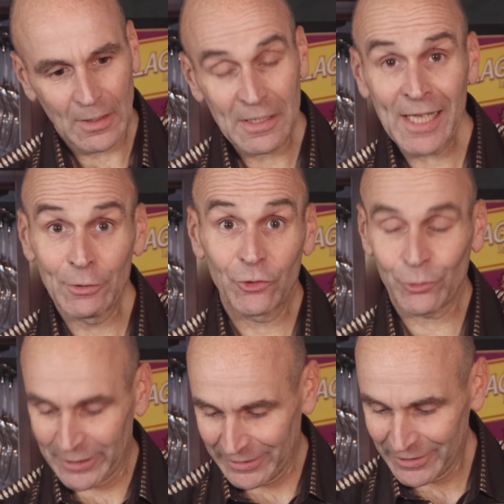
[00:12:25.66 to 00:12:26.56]
That looks
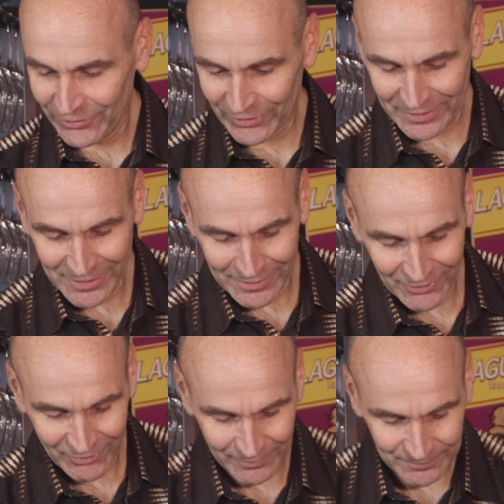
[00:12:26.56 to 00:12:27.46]
quite nice like that,
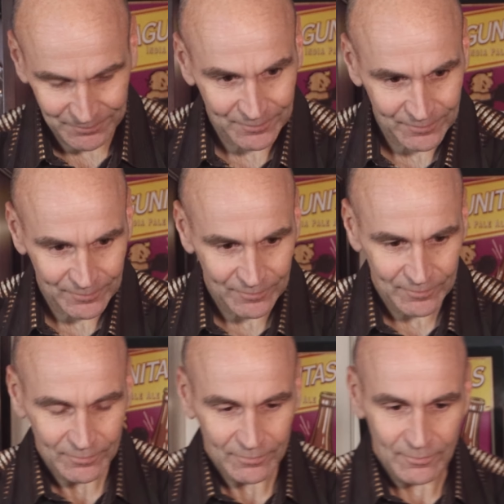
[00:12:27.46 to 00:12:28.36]
doesn't it?
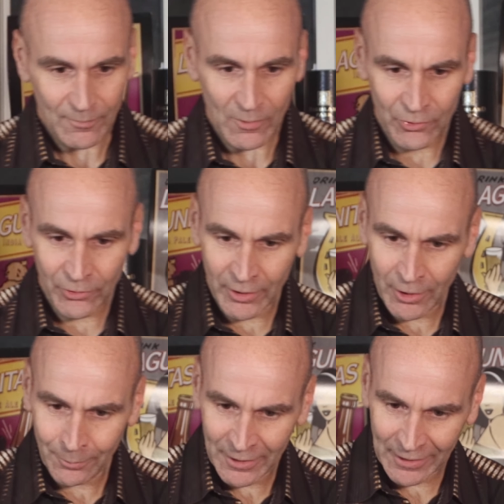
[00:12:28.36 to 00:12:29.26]
So
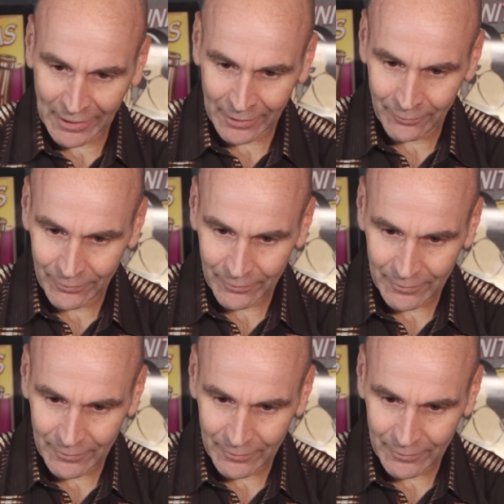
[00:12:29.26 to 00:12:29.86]
there we have